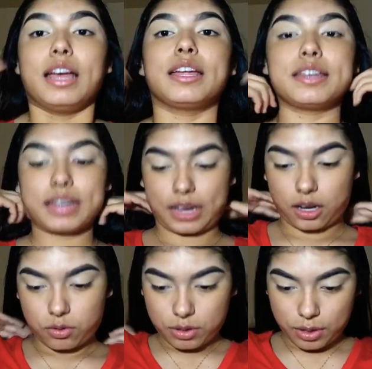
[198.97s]
And now
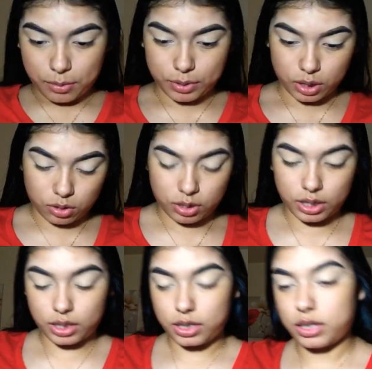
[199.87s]
I'm gonna go
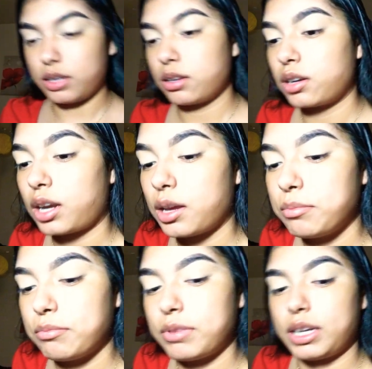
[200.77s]
ahead and
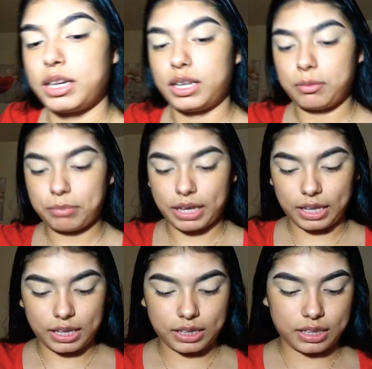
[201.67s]
grab my
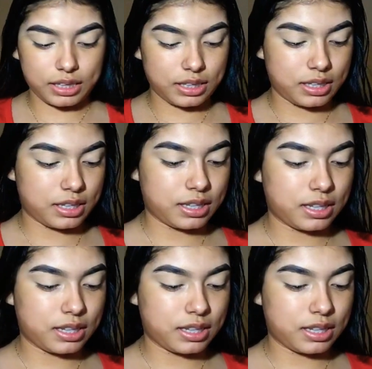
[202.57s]
palette